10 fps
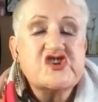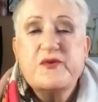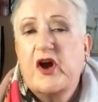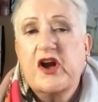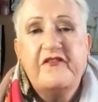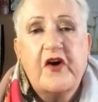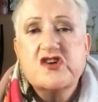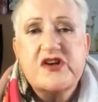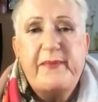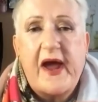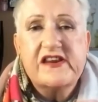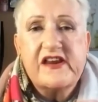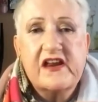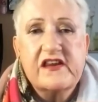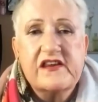be on a voluntary
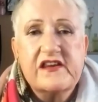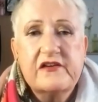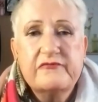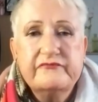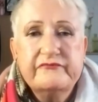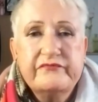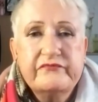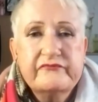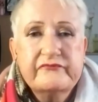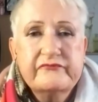basis. Mm.